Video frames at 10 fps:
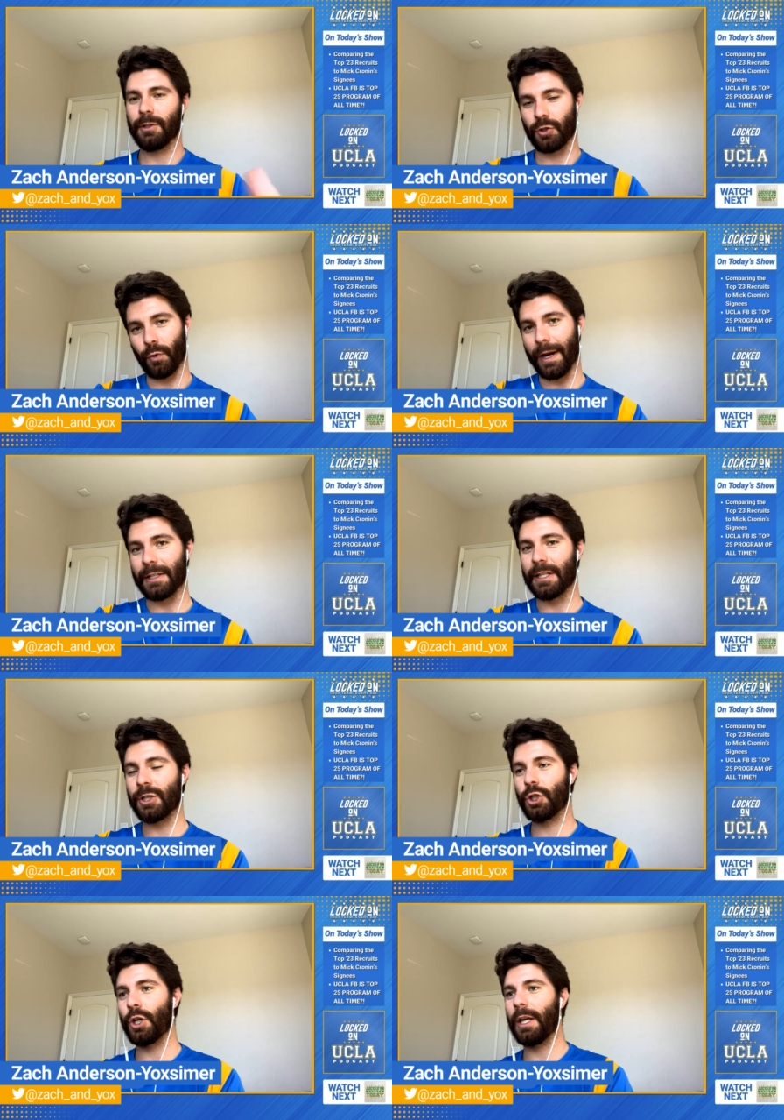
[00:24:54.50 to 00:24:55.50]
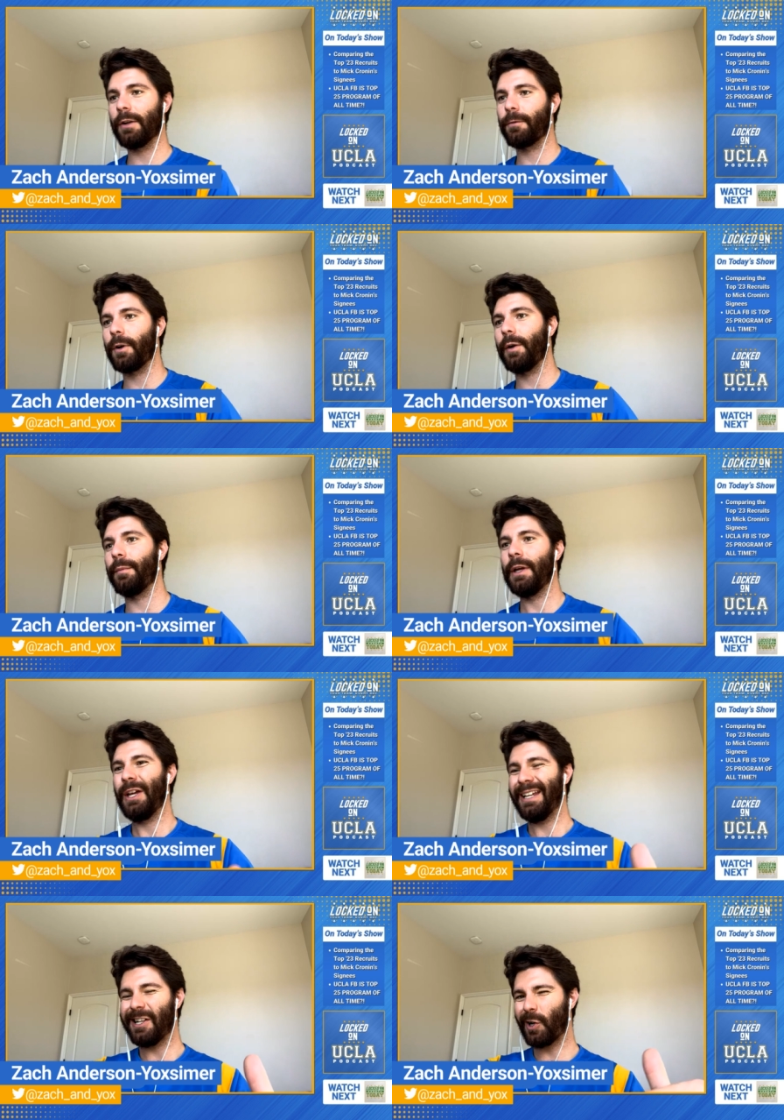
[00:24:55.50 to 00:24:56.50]
transitioning from
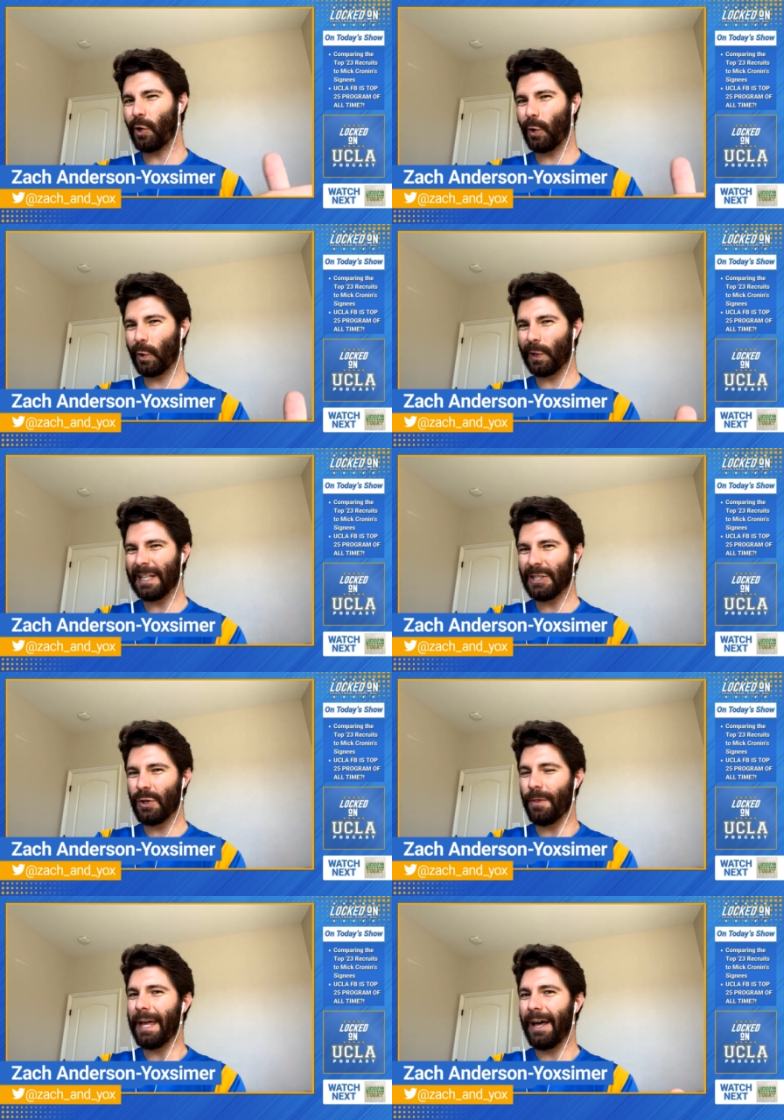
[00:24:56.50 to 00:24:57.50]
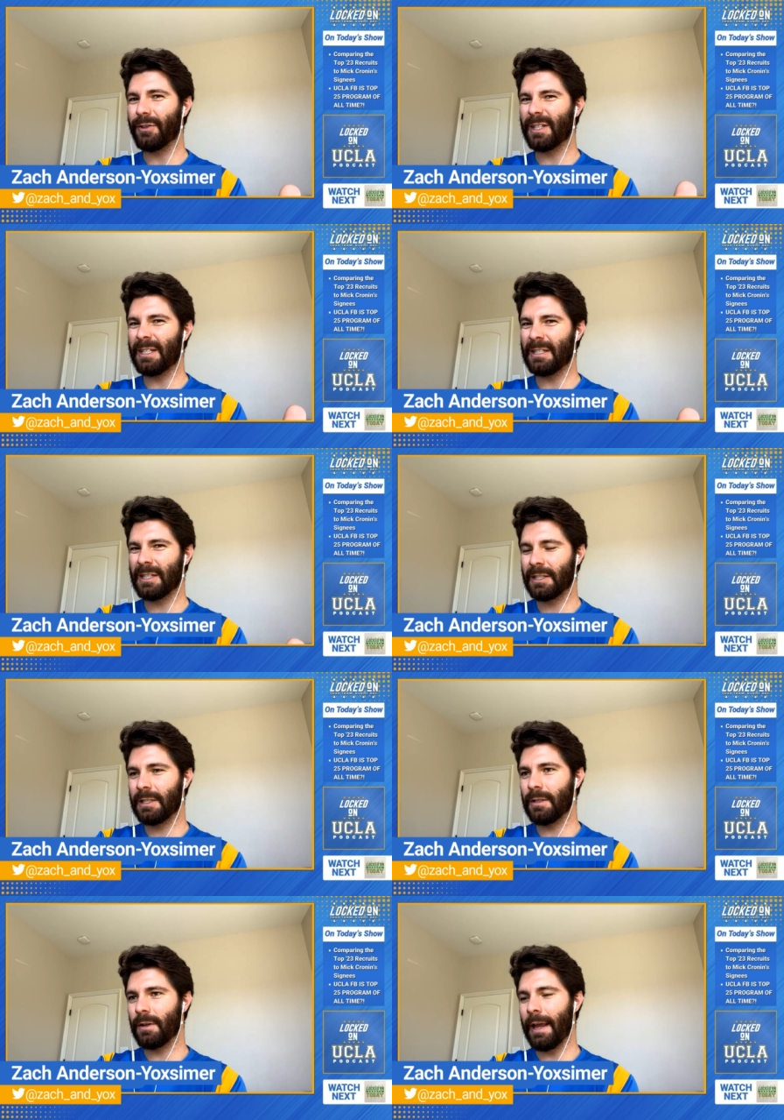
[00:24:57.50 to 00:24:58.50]
early
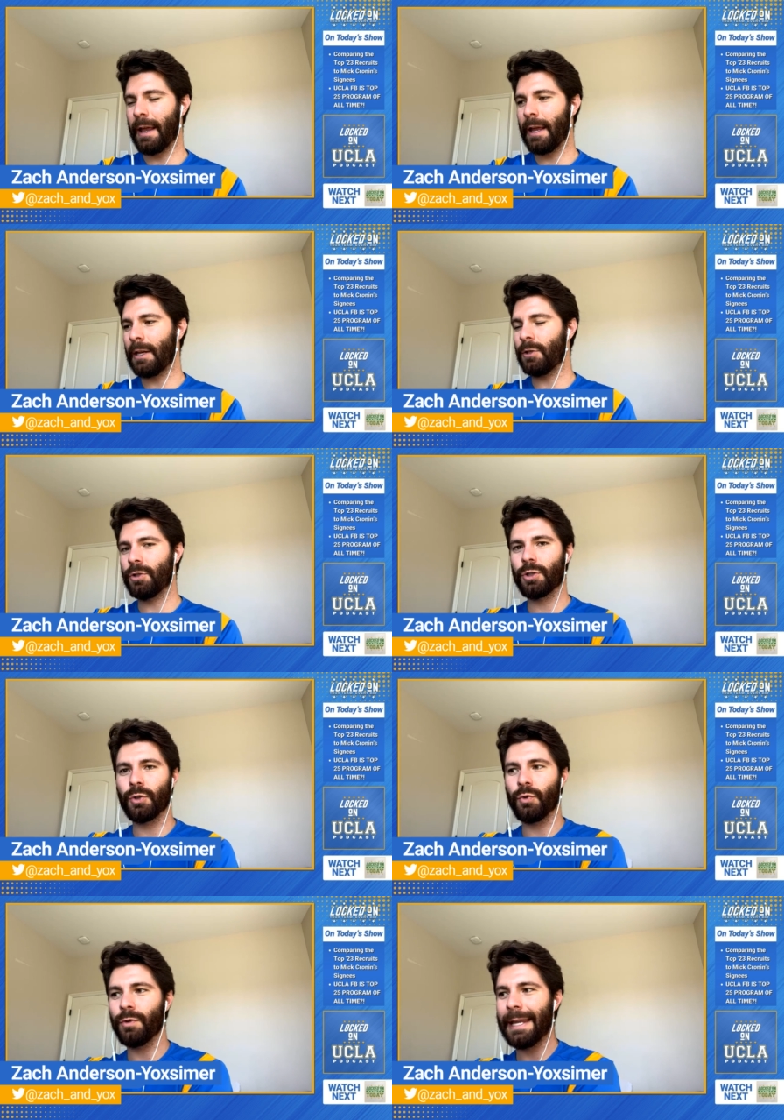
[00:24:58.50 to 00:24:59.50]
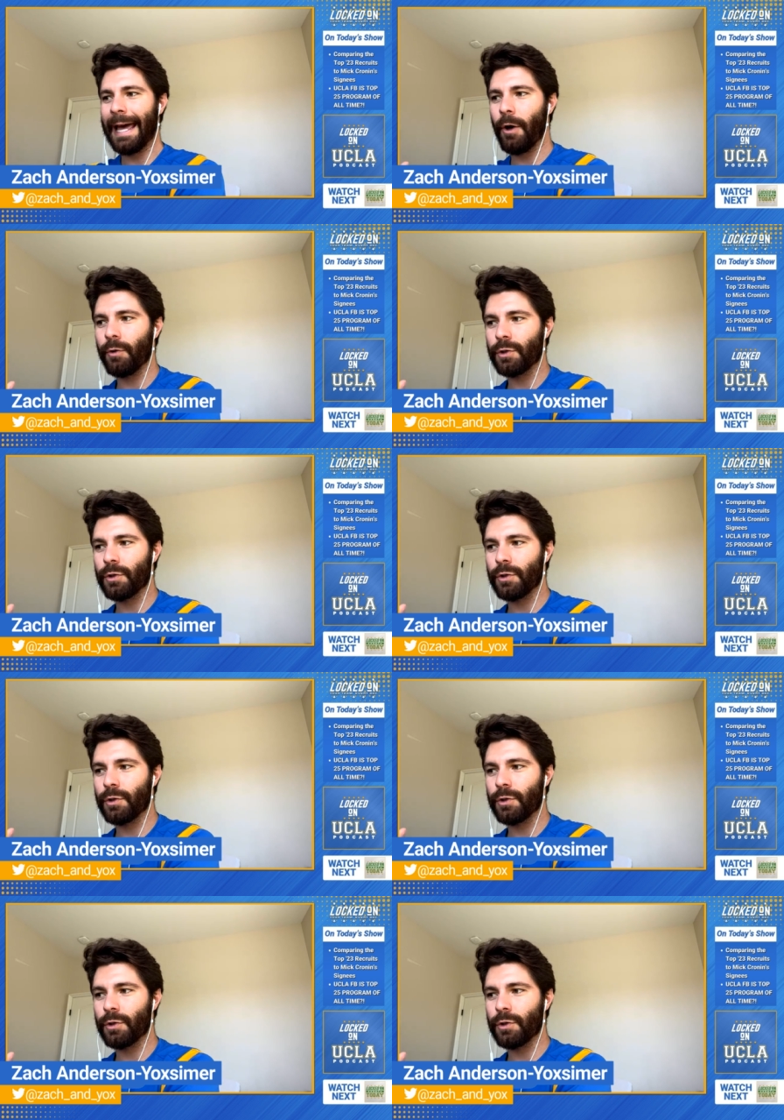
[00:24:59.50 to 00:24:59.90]
2000s and to now